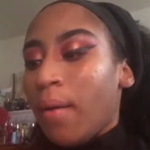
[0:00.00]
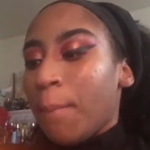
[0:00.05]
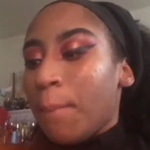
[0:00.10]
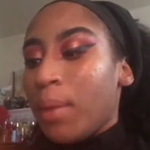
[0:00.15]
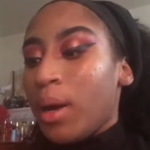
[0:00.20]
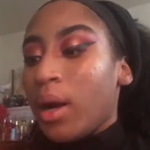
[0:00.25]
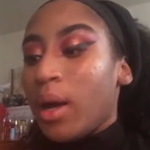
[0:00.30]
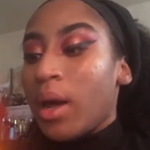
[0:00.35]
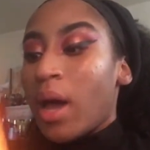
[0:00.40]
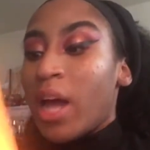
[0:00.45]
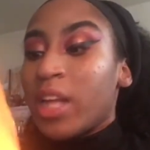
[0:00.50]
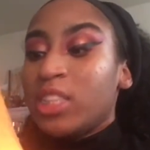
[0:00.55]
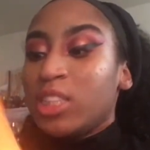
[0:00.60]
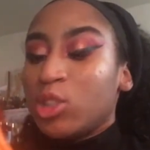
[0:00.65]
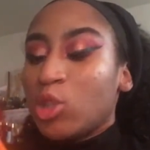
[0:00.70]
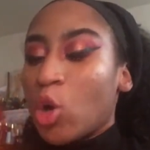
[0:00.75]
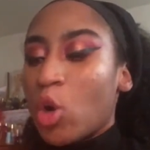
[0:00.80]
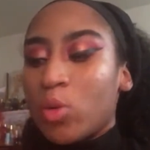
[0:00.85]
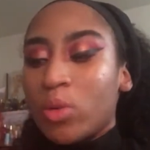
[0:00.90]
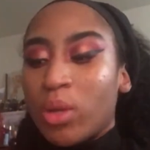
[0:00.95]
But I
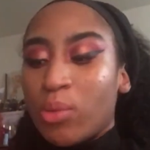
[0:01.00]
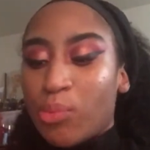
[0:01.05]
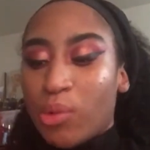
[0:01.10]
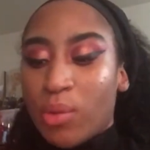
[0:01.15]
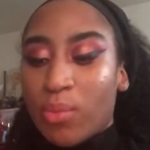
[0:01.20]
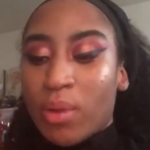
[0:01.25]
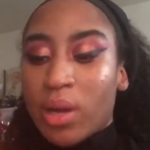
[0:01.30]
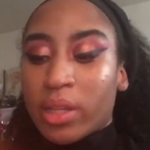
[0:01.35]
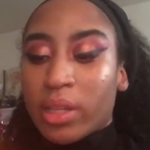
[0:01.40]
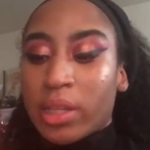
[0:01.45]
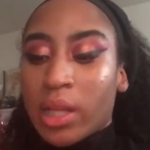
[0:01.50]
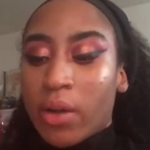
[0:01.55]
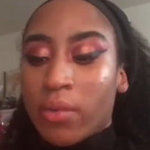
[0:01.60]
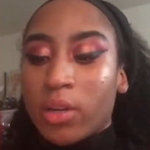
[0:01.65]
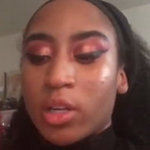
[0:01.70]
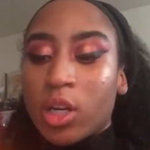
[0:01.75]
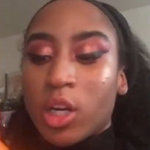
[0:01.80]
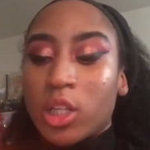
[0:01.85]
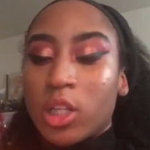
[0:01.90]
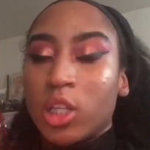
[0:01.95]
just hope they bring back the
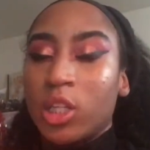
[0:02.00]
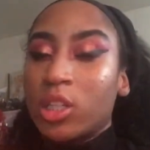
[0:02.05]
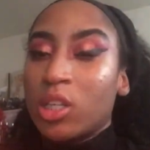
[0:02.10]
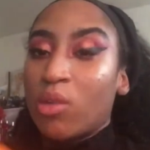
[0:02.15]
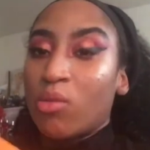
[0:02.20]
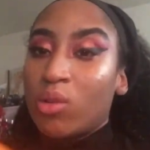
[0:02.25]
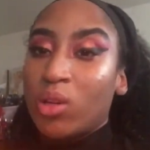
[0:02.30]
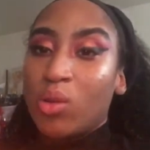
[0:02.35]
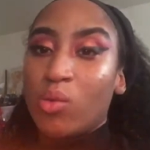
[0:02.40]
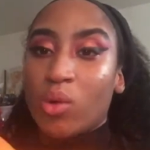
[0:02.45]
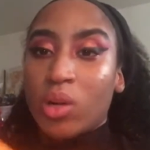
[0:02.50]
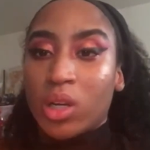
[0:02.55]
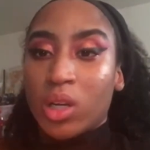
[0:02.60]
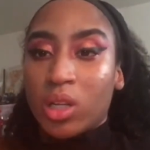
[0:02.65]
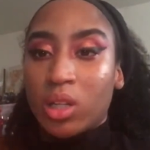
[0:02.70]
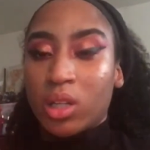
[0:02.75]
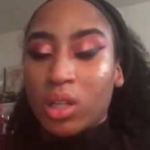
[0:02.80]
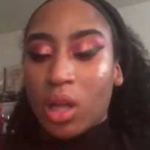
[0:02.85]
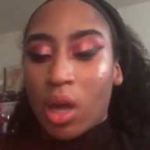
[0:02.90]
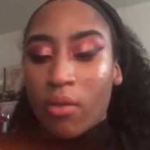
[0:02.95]
lavender color because I really want to
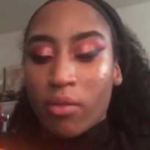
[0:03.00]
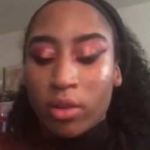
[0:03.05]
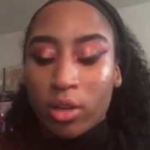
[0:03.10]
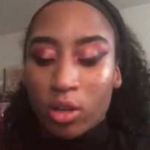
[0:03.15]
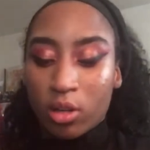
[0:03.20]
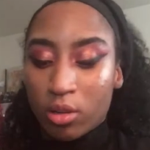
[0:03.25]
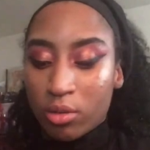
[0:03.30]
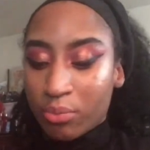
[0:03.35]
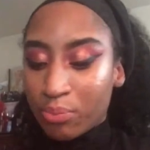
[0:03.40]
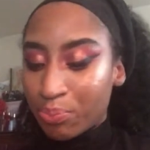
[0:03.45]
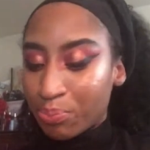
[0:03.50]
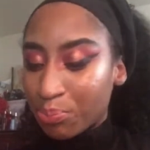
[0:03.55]
get the lavender.